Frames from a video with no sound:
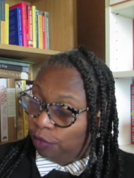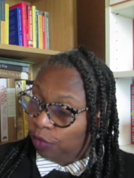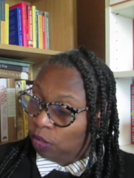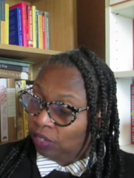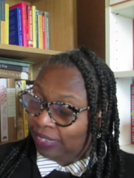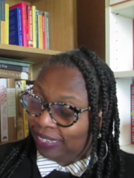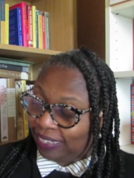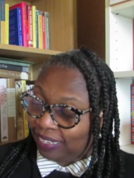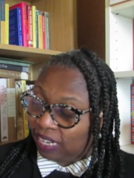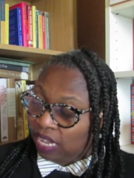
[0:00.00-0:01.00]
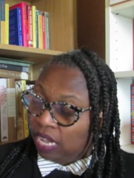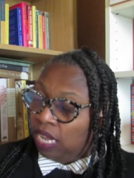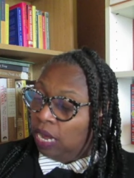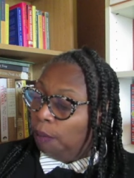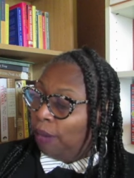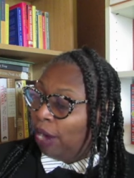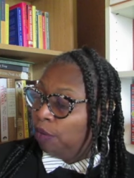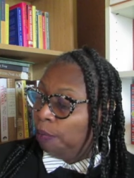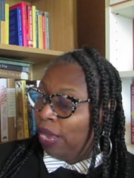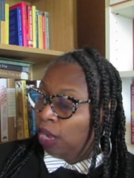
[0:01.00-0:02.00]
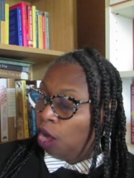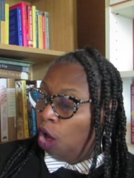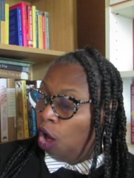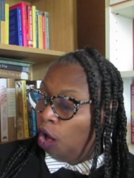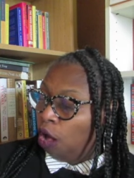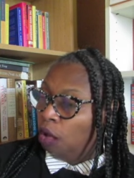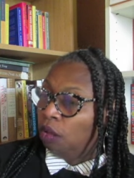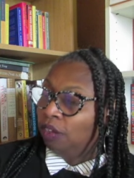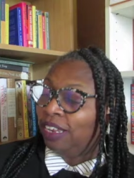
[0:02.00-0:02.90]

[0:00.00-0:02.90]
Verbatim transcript: Revolts by Rebecca Hall.